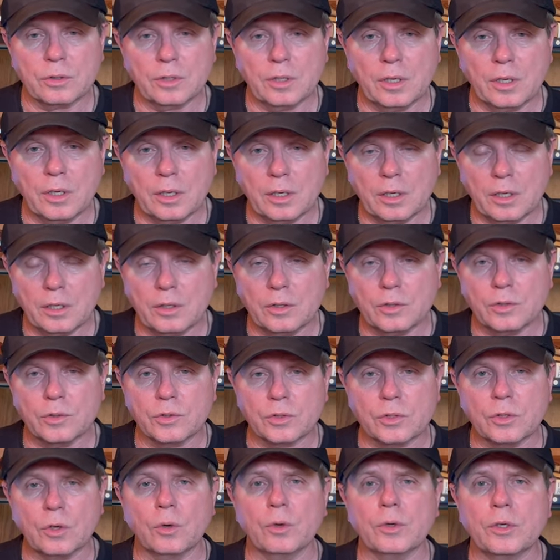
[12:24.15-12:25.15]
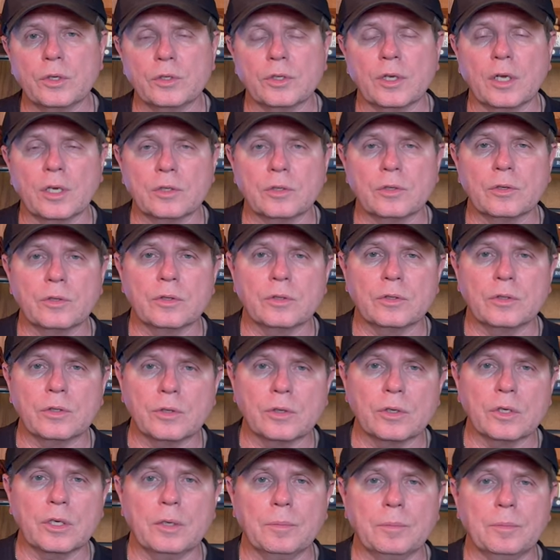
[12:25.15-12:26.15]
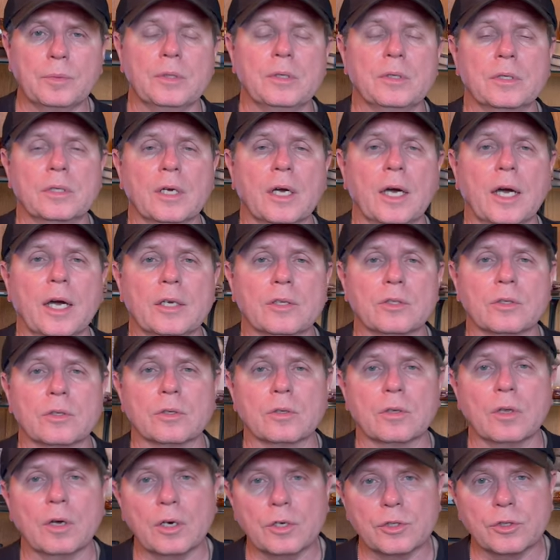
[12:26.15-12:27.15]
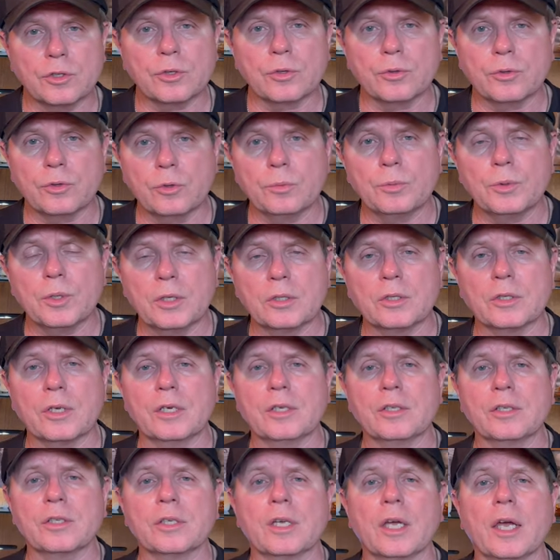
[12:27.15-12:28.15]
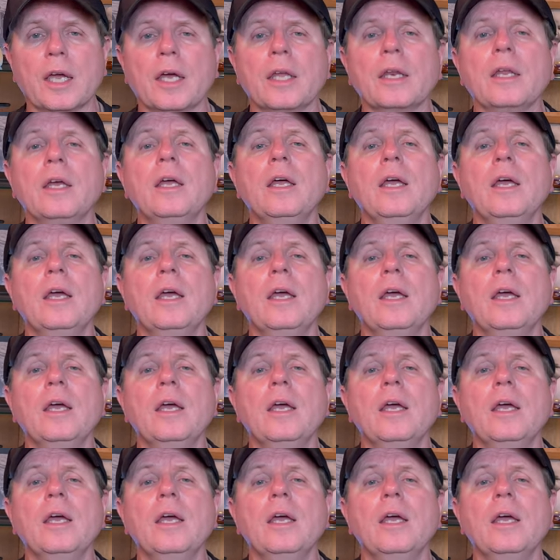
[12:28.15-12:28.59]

it is so essential that you keep these guys in larger groups, as I said,